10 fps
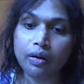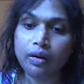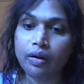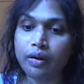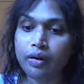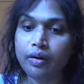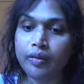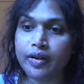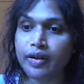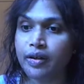uh,
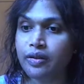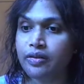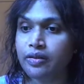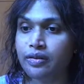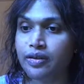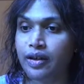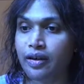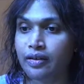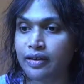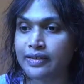when I also
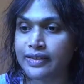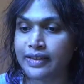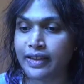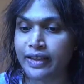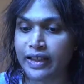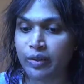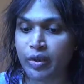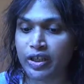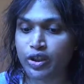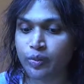I'll also send an
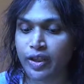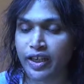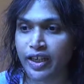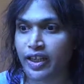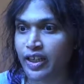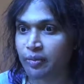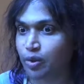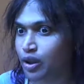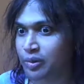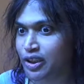email to my
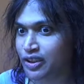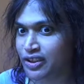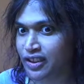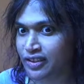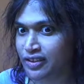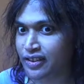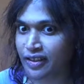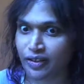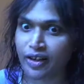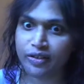employment consultant. I
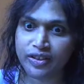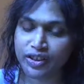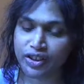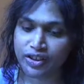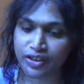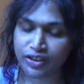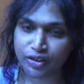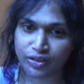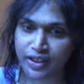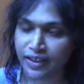don't I don't think she's in
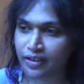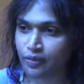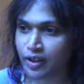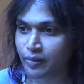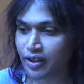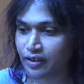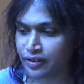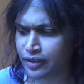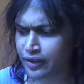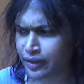today as well because
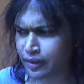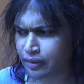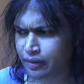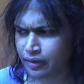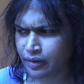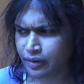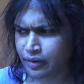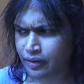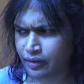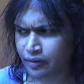I
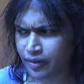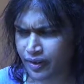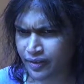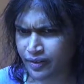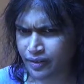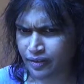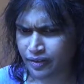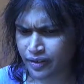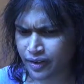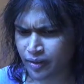I think I sent her
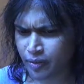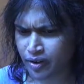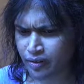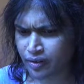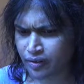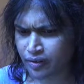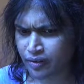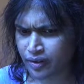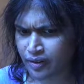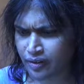an email
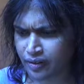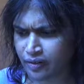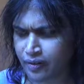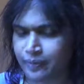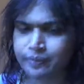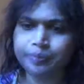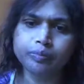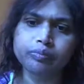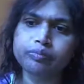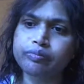yesterday. I don't know.
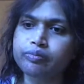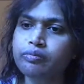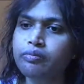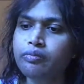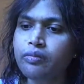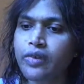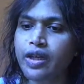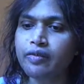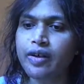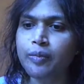
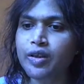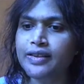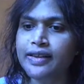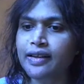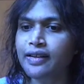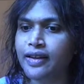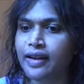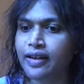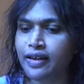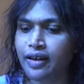You know, I'm gonna tell her that
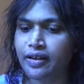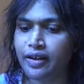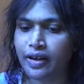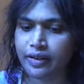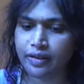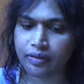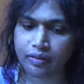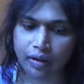I, I could uh, you know